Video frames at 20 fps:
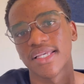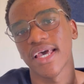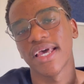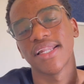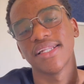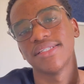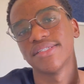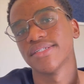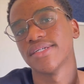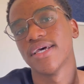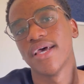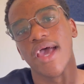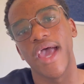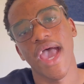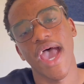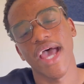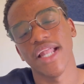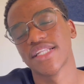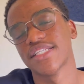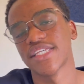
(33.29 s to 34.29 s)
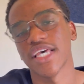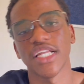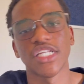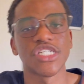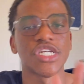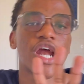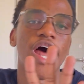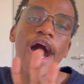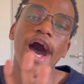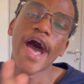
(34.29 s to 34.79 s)
and
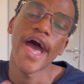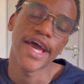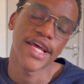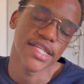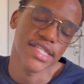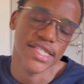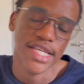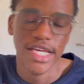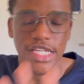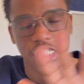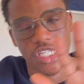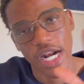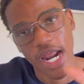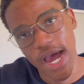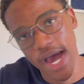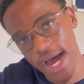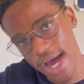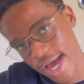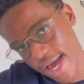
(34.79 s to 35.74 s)
etc, etc,